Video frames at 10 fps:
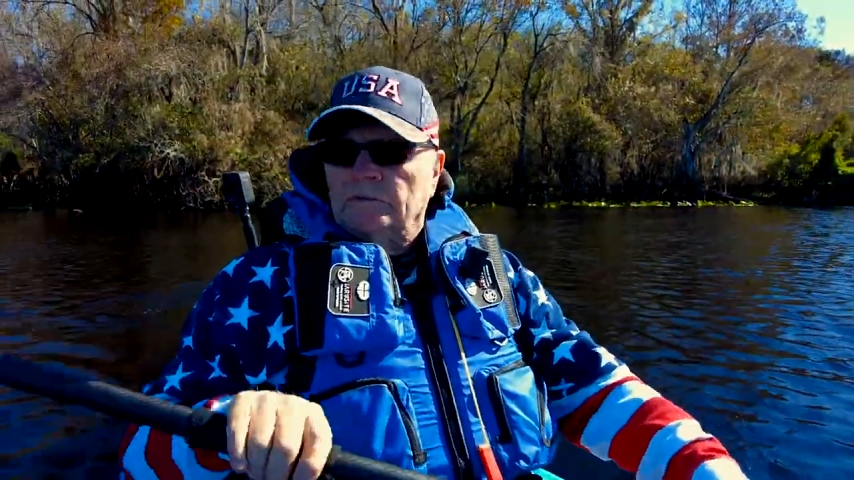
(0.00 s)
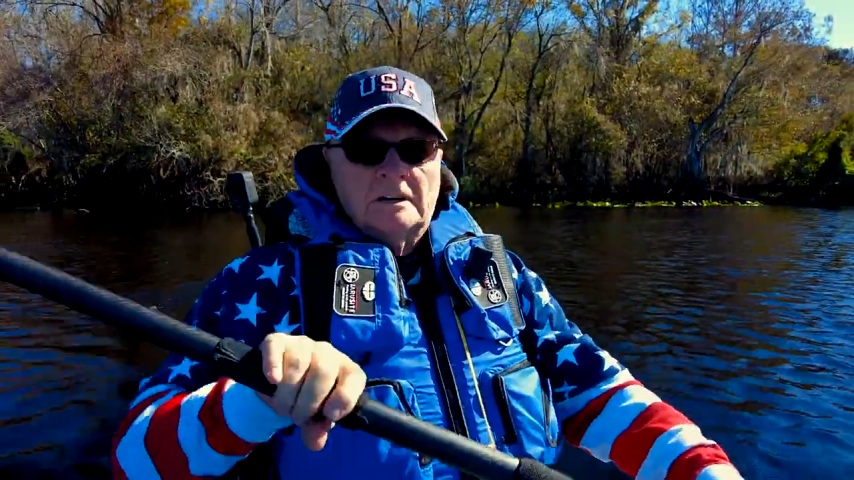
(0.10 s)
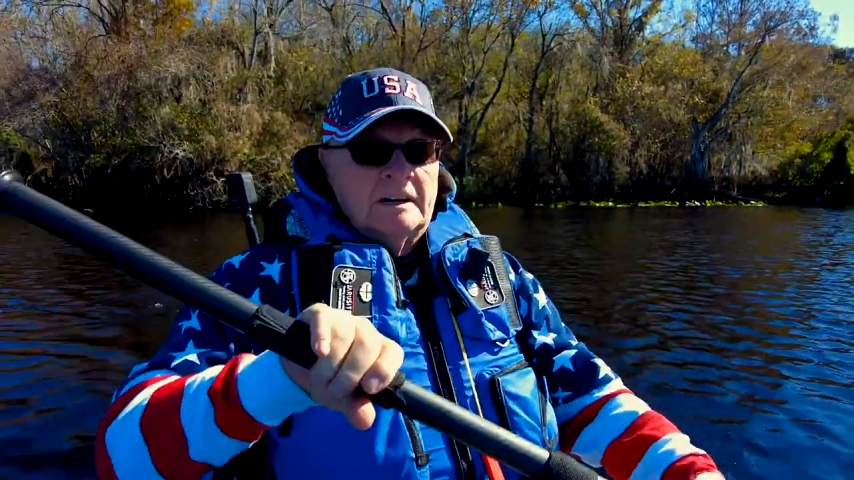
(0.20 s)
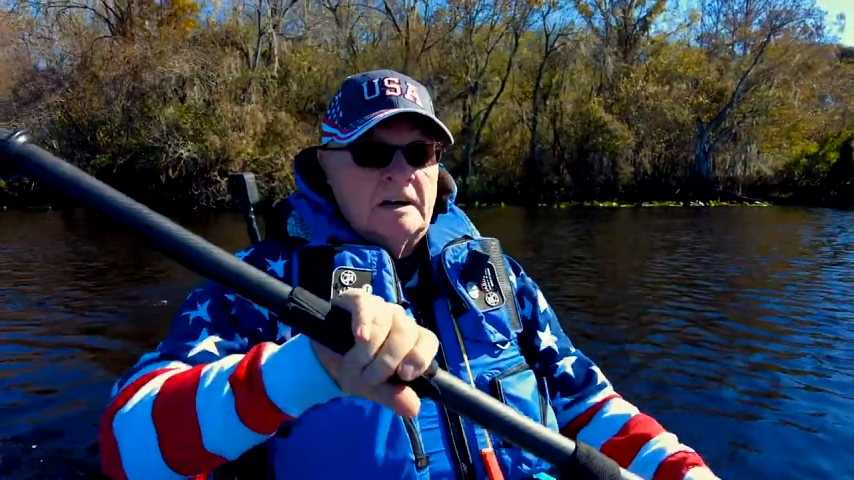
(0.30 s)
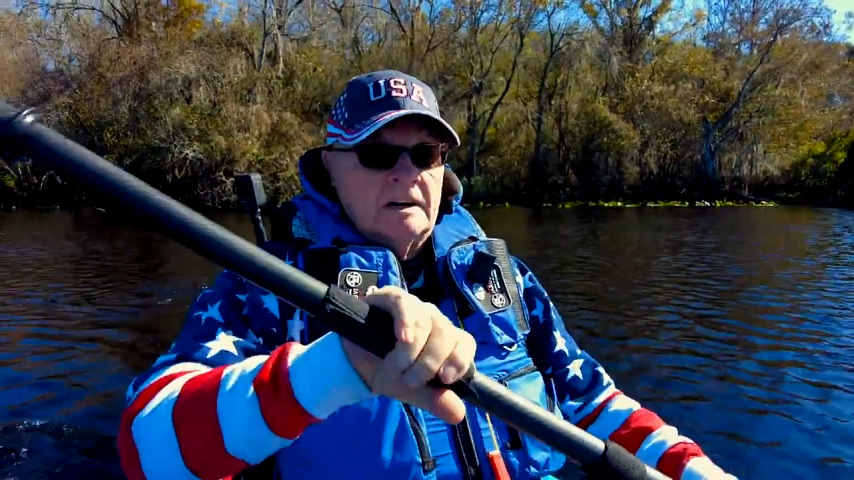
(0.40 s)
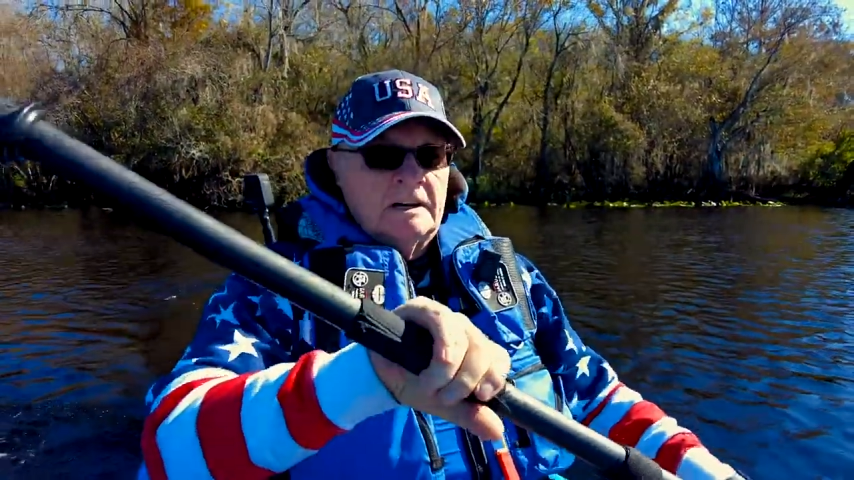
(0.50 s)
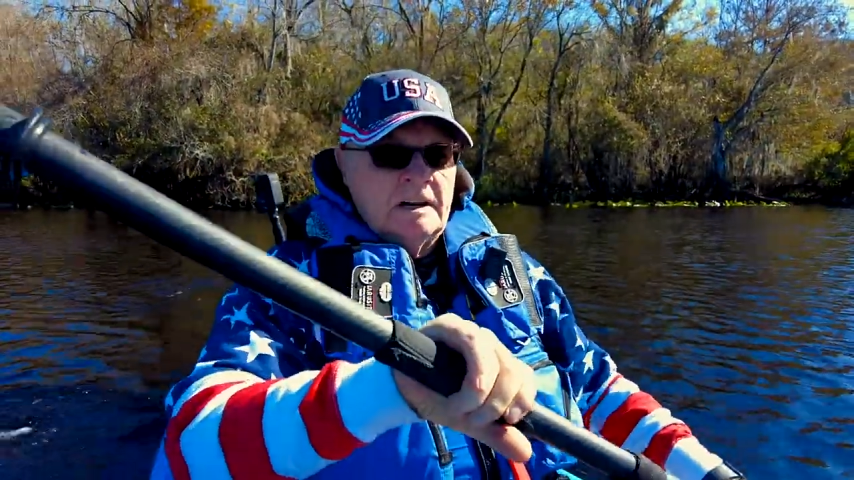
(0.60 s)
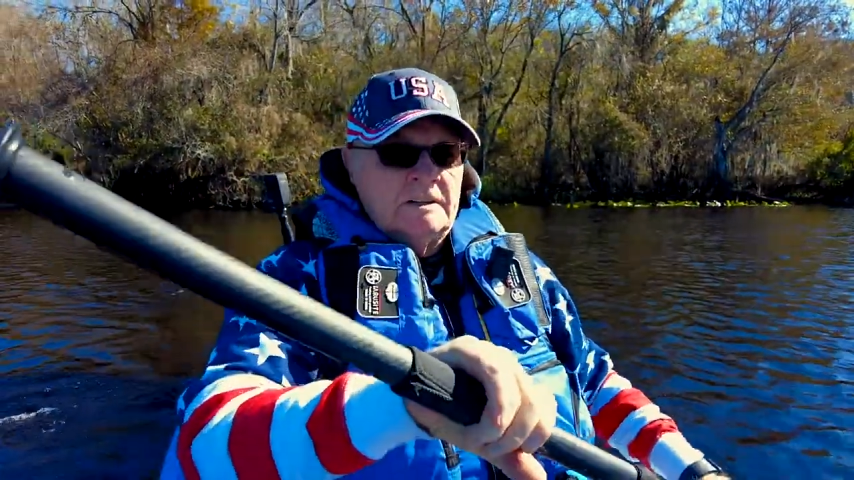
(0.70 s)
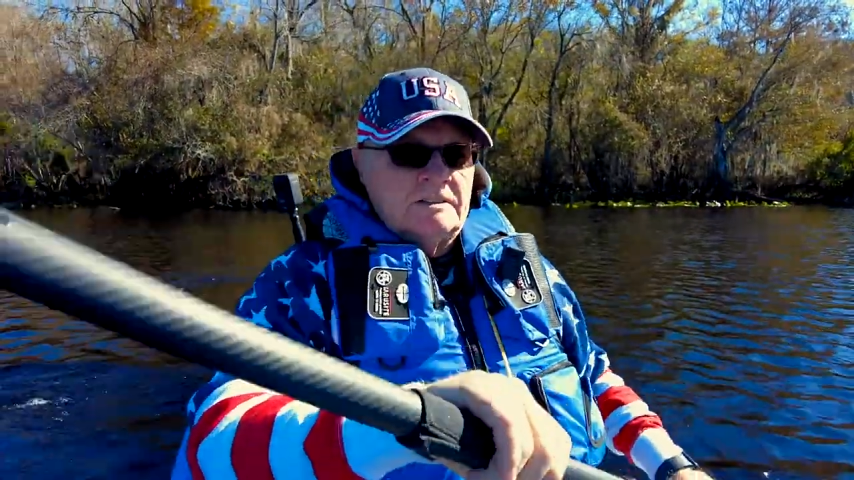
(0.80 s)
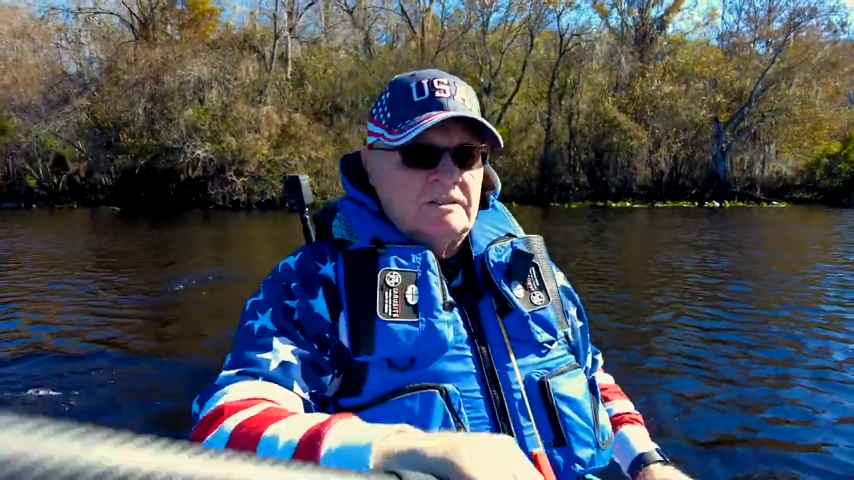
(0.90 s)
really kind of
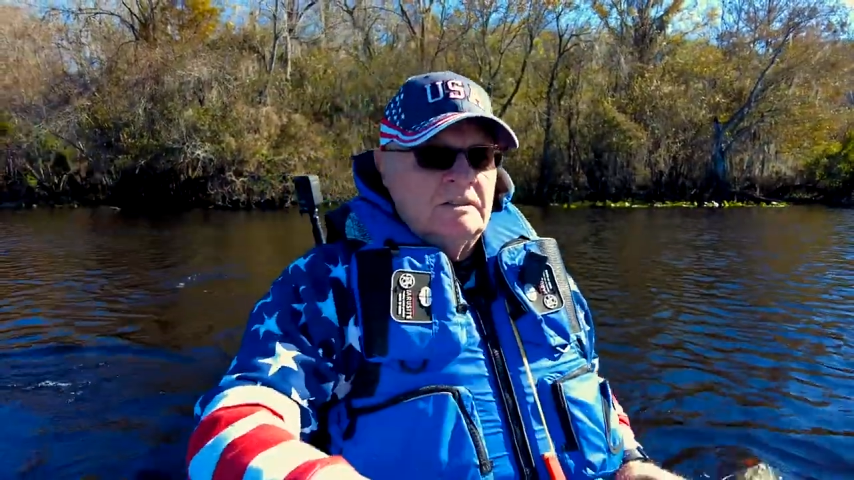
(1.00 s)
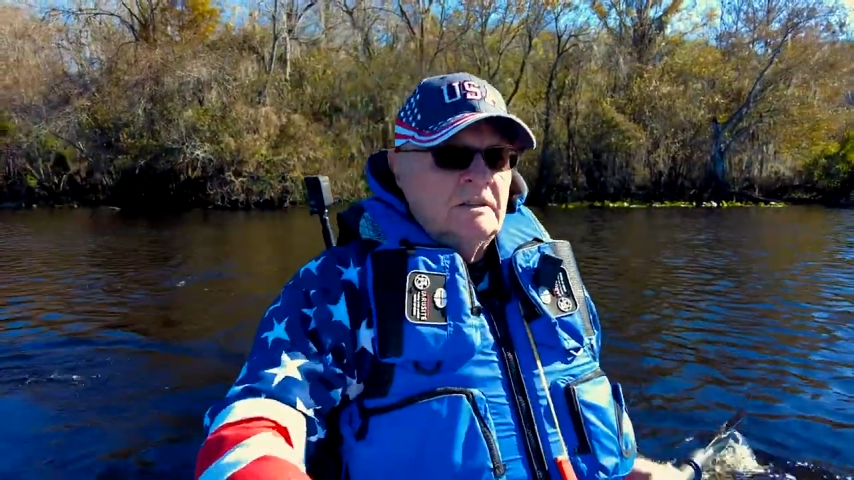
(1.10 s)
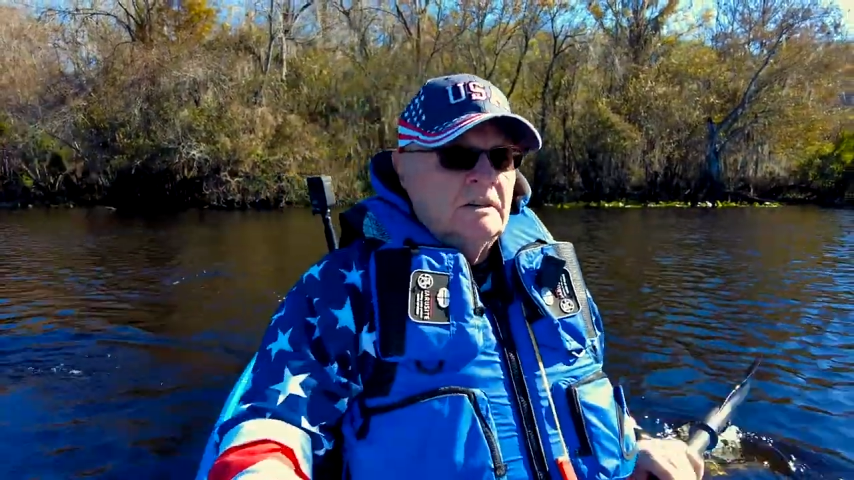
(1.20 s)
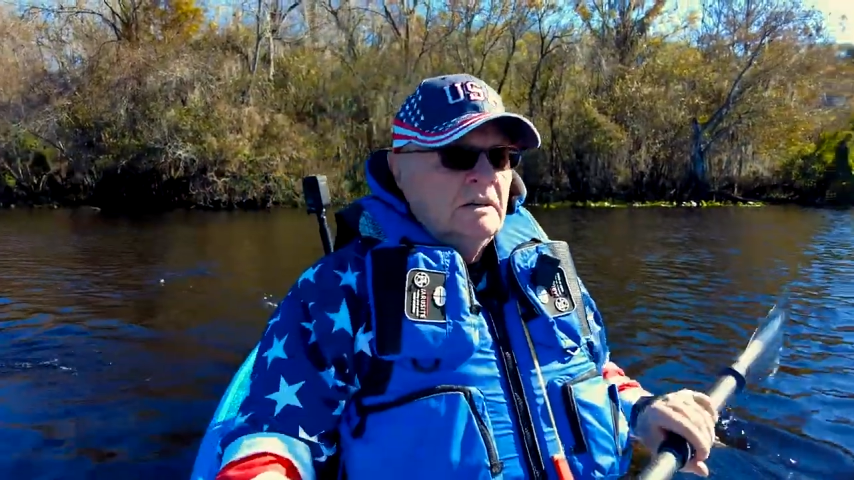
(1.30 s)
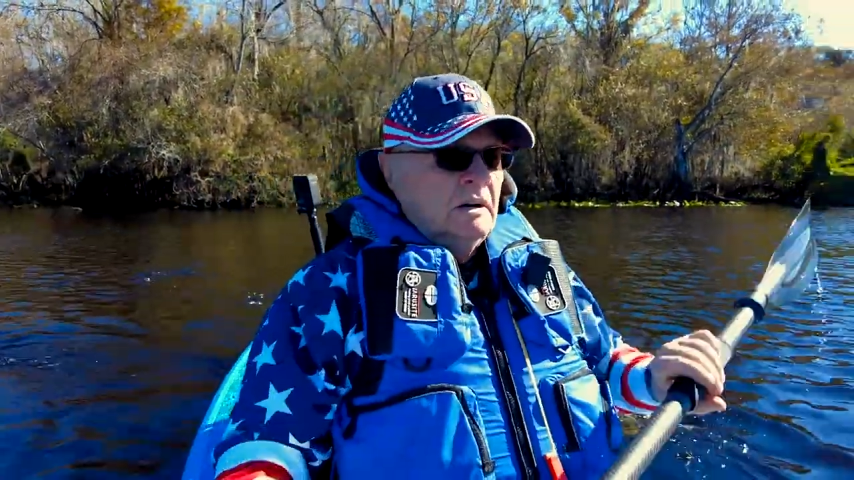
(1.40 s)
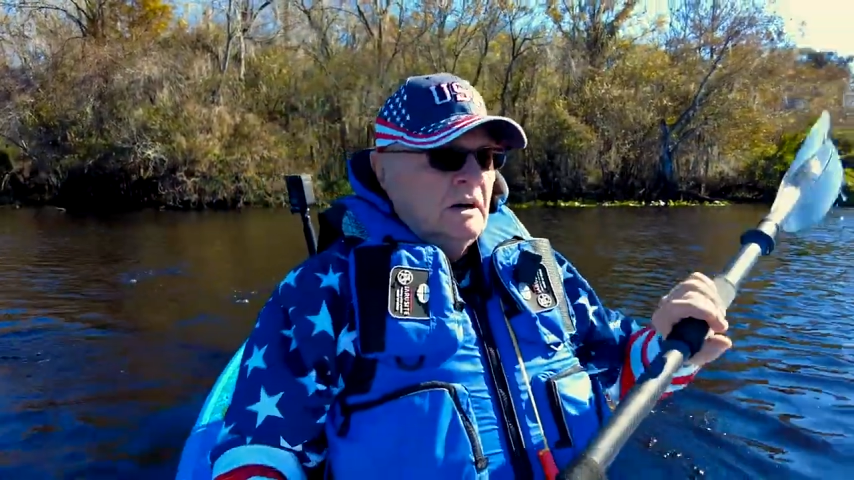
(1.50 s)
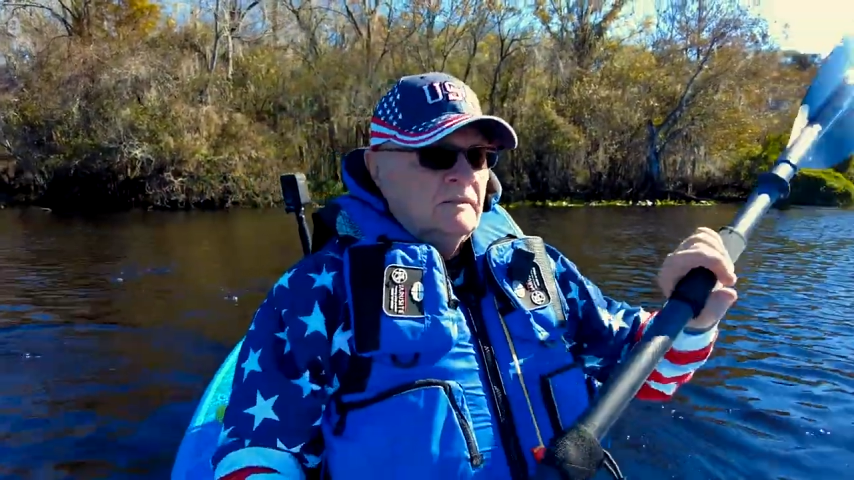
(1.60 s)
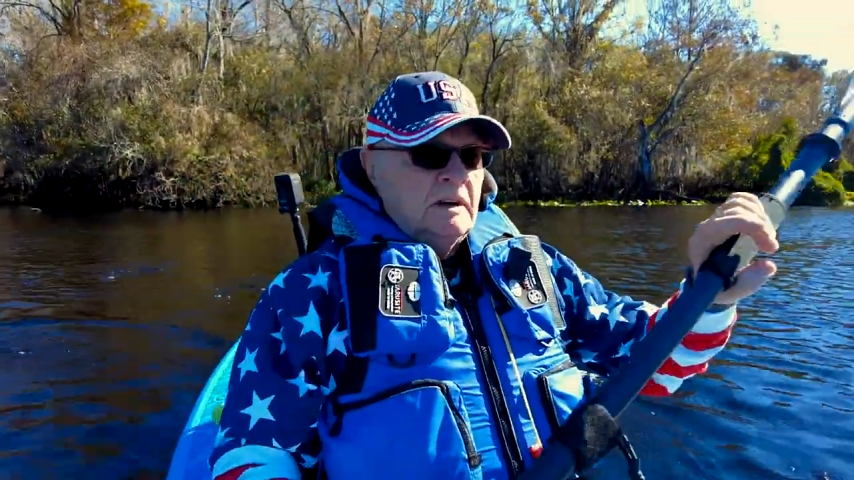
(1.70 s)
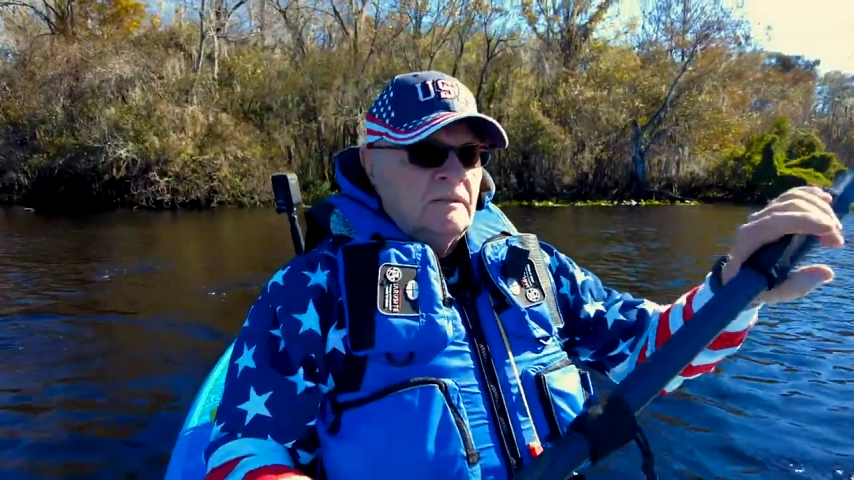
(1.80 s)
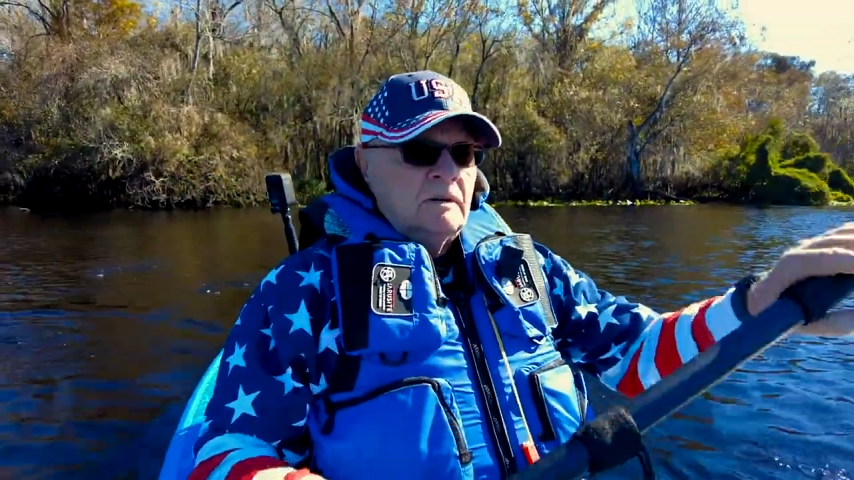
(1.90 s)
nice. I've
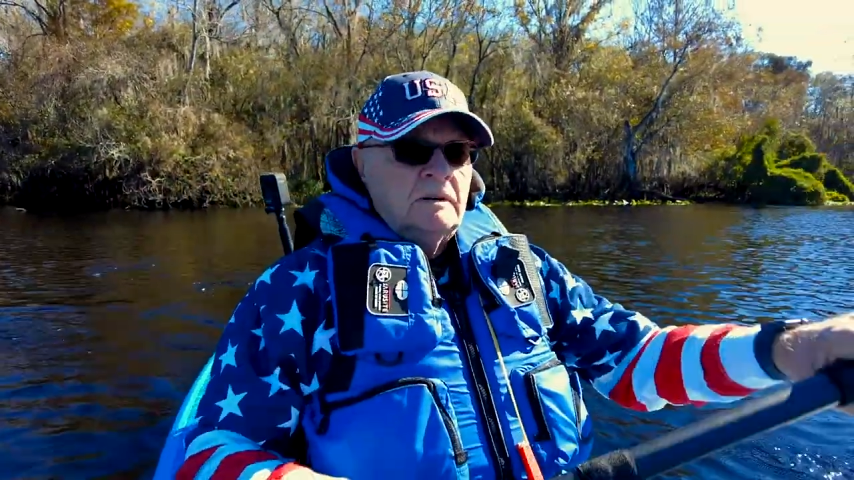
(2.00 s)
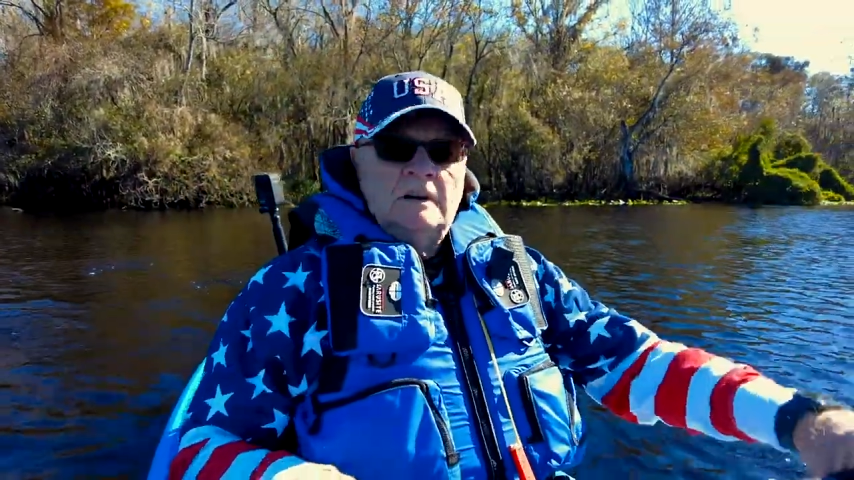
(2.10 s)
never